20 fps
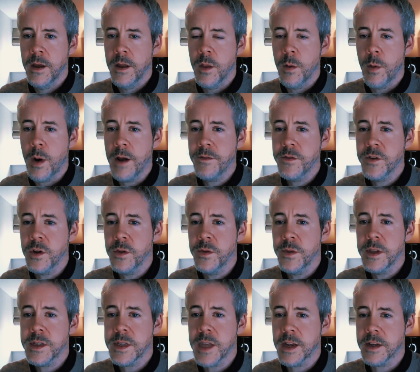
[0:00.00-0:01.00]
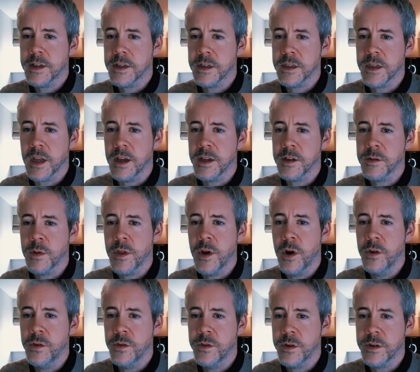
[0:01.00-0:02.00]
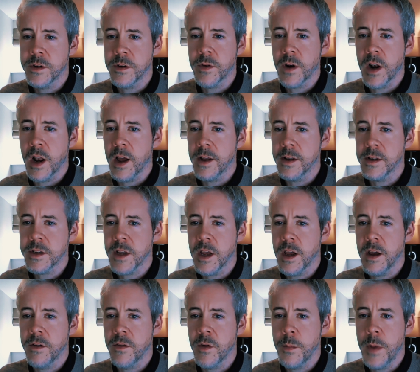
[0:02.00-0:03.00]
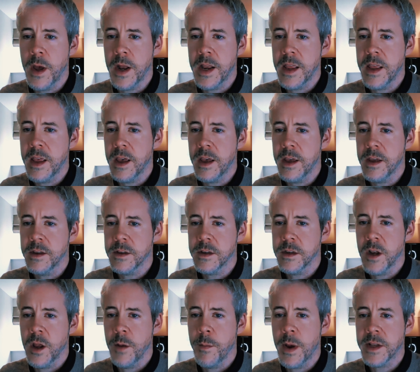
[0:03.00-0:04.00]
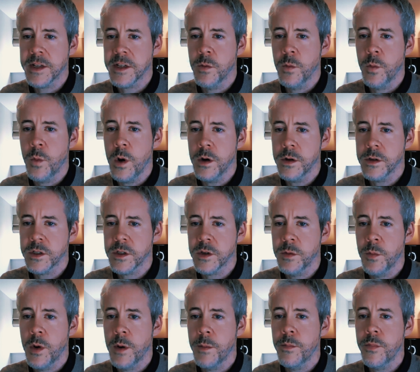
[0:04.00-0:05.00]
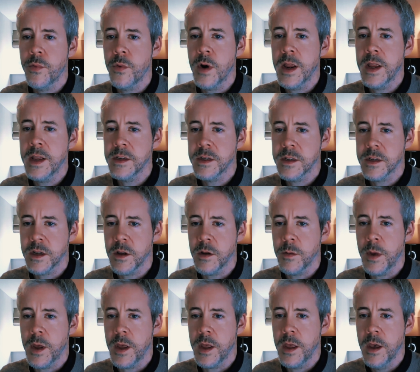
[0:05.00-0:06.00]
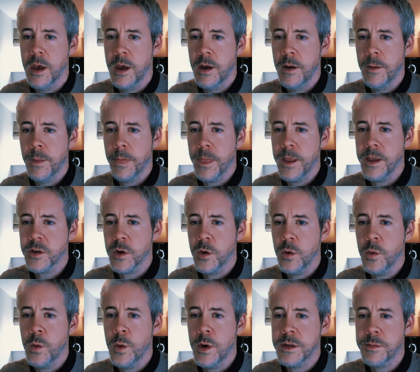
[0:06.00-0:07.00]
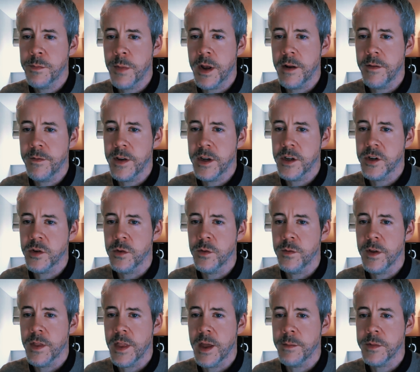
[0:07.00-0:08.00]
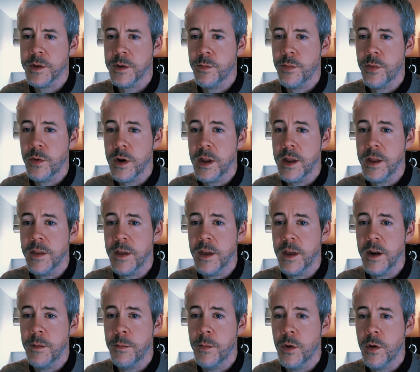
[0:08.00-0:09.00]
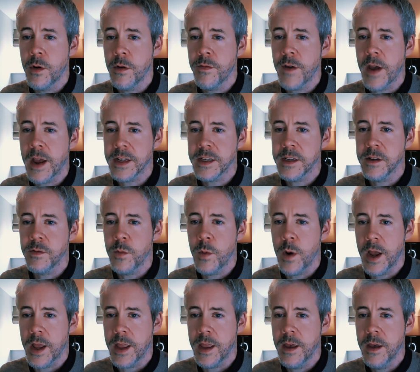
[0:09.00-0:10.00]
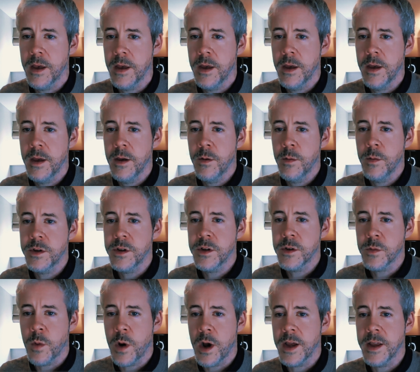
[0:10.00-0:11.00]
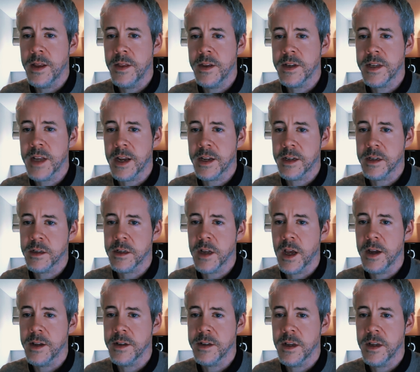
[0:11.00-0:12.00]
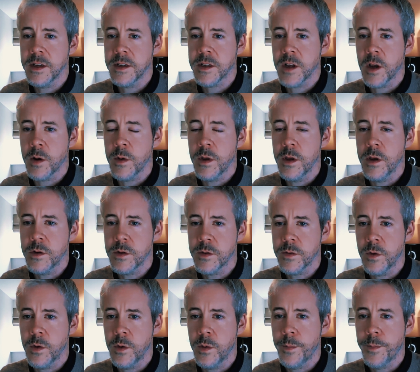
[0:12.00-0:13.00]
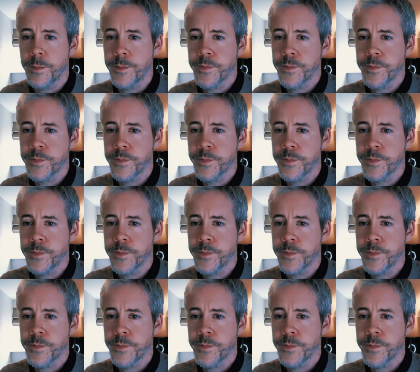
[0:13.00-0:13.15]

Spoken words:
Now, I've done this exercise with hundreds of clients over many years. No matter what someone brings to me, it's always beneficial for them to breathe in a more effective way, which is why this exercise is so useful.